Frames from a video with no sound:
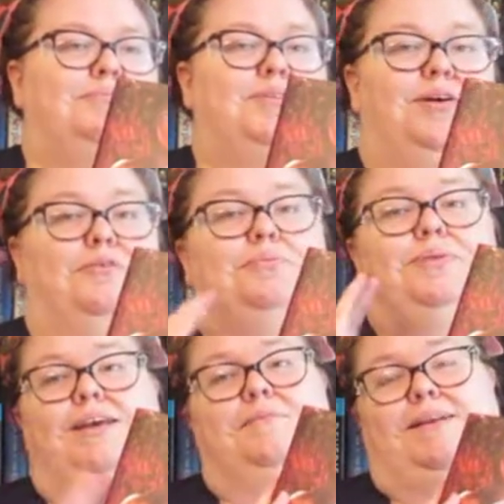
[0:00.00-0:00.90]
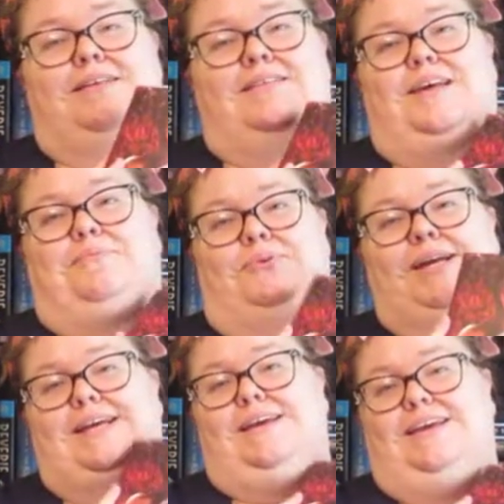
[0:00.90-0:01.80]
So please pick this up,
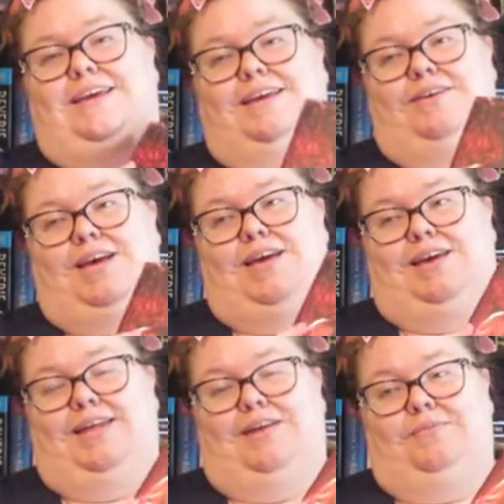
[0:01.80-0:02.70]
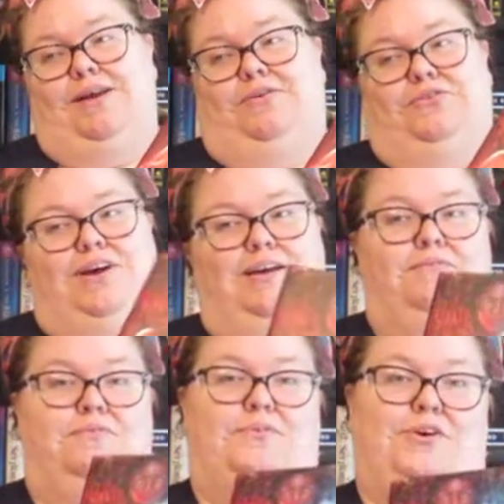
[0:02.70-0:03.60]
read it, and get it read on
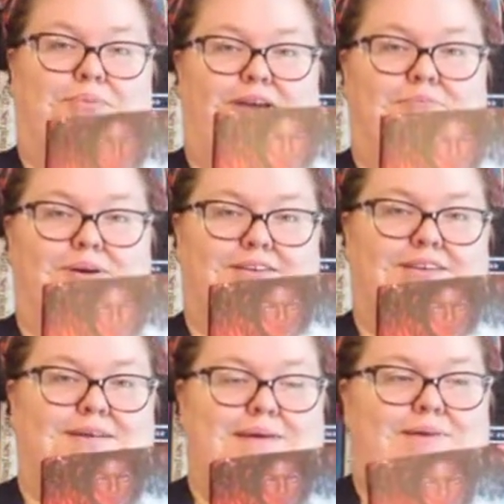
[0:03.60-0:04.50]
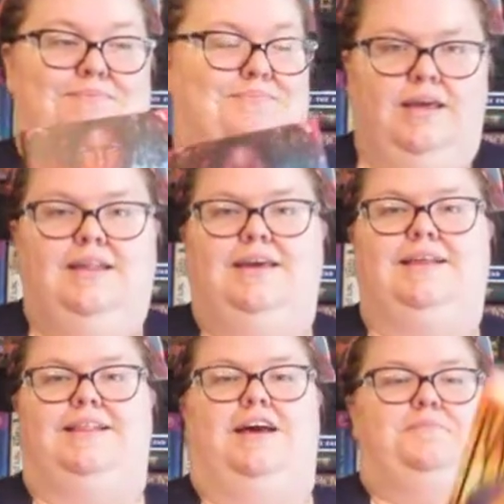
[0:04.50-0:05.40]
time for Bloodmarked to come out.
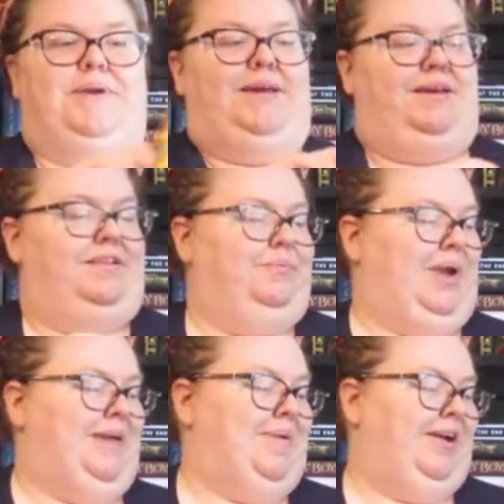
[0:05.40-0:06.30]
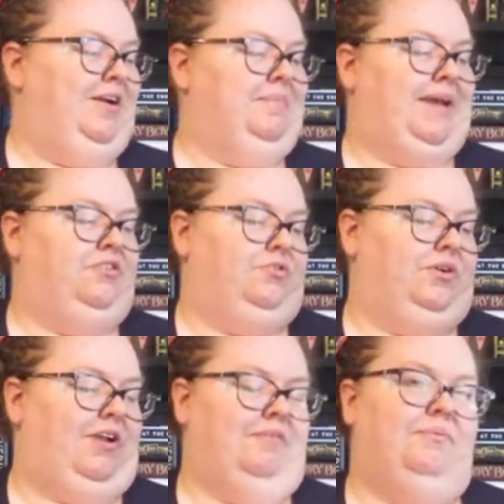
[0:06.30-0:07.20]
Next up is Ray Bear by
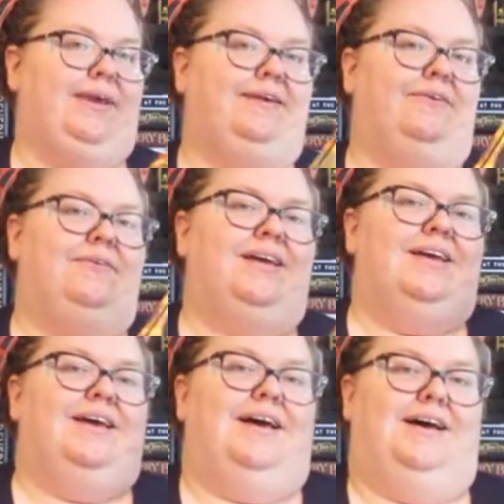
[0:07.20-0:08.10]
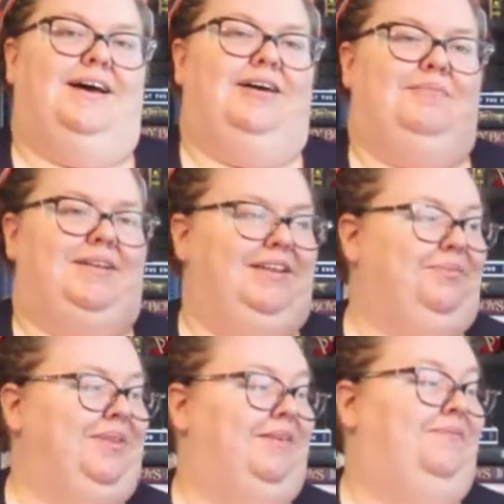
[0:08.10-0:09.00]
Jordan Lifueco.
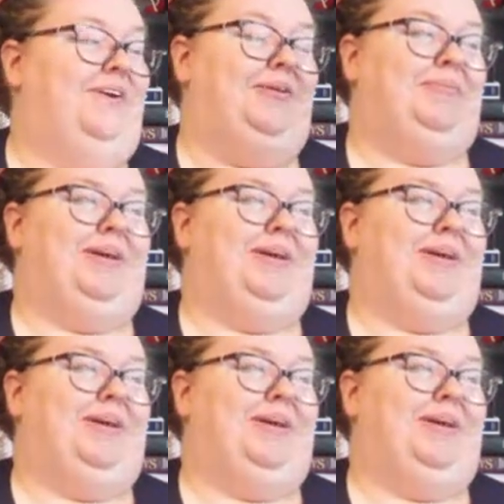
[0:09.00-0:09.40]
This was a fun